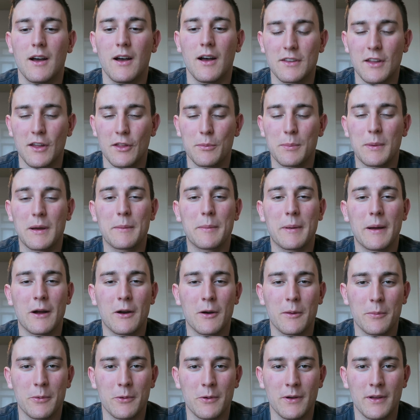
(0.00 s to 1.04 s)
Death by
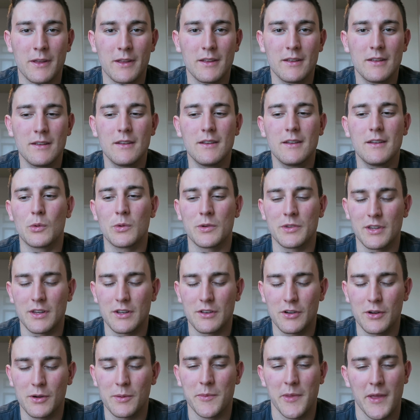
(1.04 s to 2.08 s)
PowerPoint was a
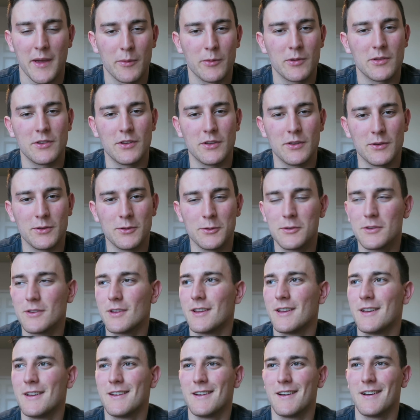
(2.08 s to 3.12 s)
term that was used.
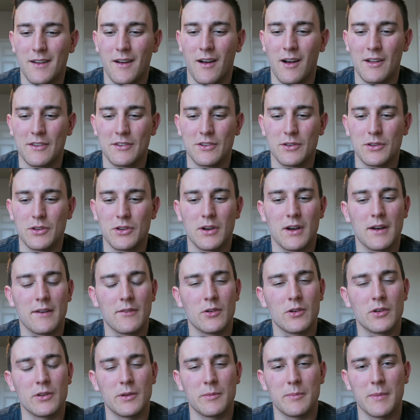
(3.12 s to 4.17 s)
Also, you have
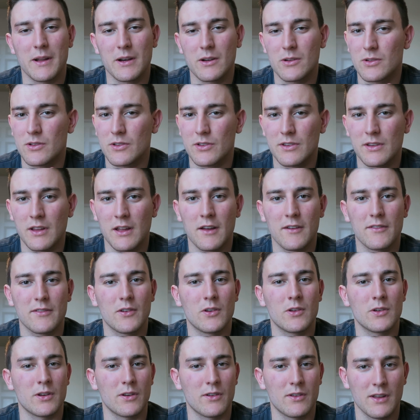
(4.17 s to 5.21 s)
all your medical stuff,
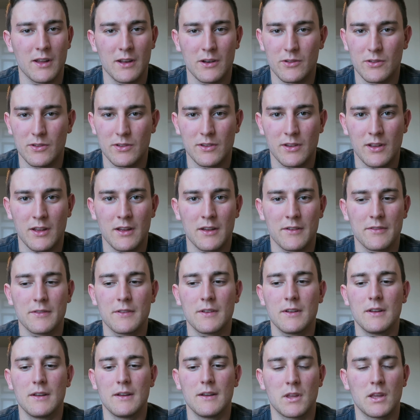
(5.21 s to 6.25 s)
all your dental stuff.
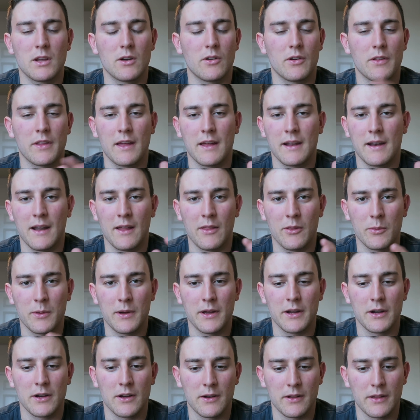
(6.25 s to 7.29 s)
Get all that out of the
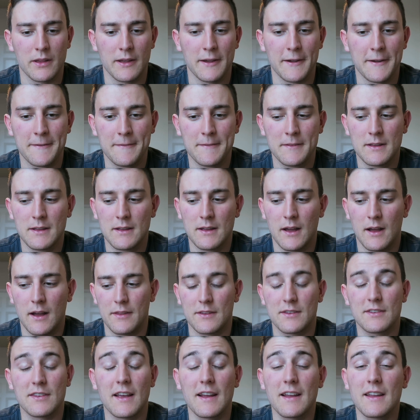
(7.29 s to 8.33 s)
way early. The
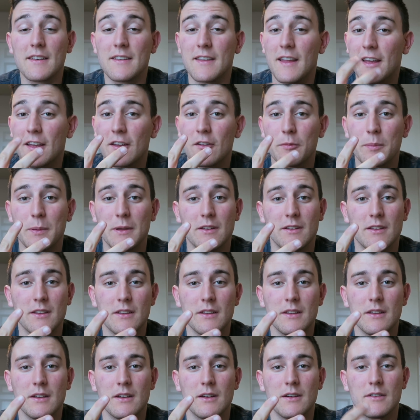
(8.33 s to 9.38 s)
second day of
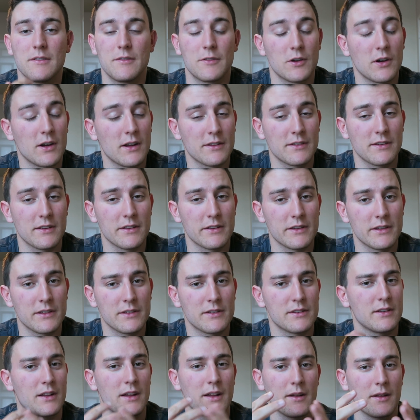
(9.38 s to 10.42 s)
PT, for us at
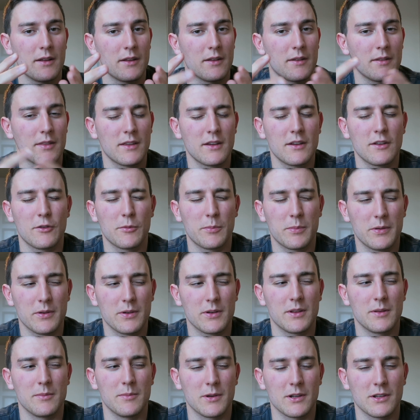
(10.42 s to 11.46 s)
least, I think it's
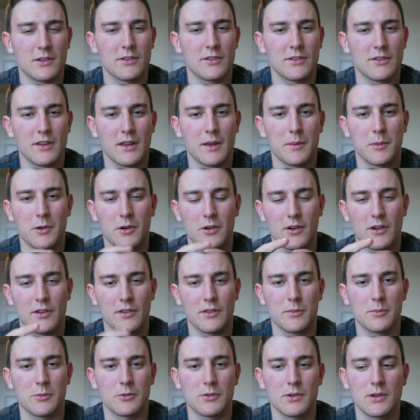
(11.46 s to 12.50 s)
pretty much the same across
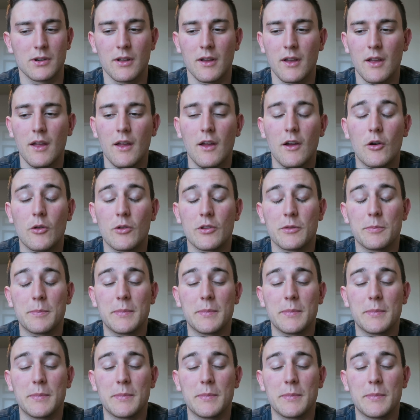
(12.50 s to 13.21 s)
the board, was